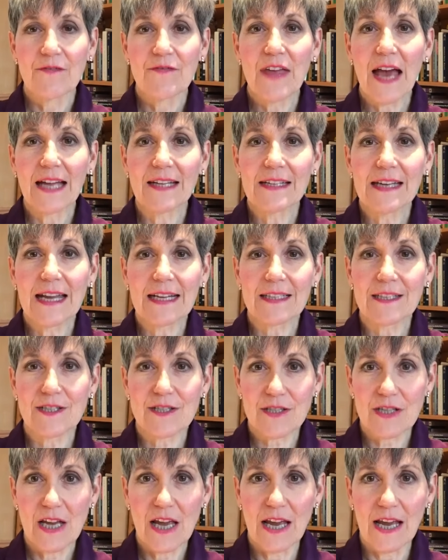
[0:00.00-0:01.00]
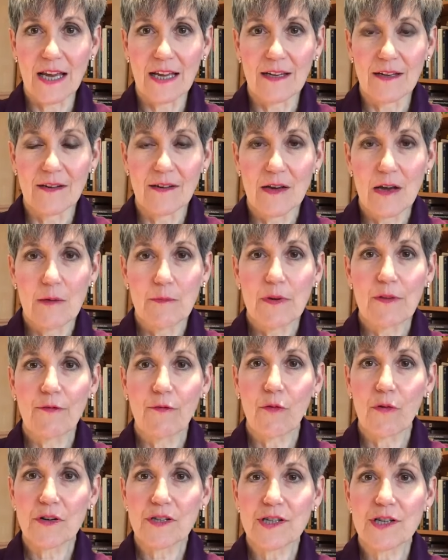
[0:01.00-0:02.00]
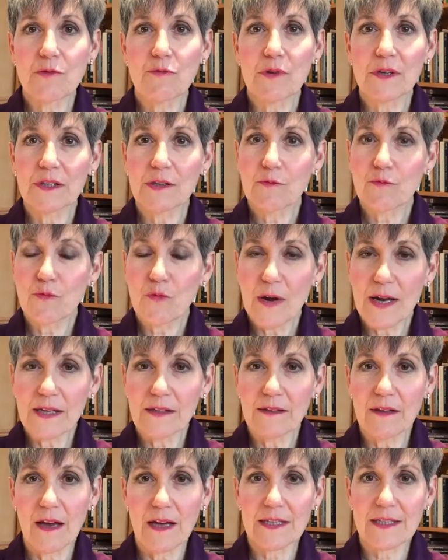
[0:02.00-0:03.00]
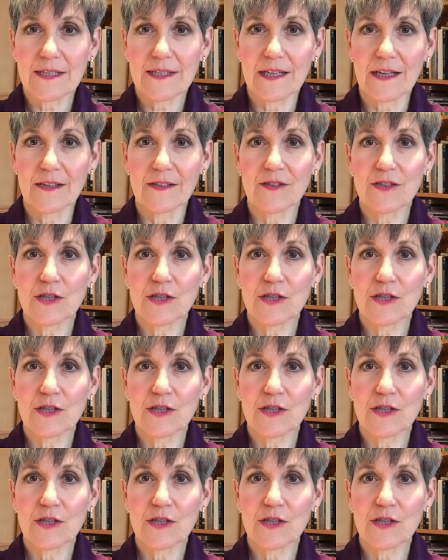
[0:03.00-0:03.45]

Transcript: That next day, before she really realized it,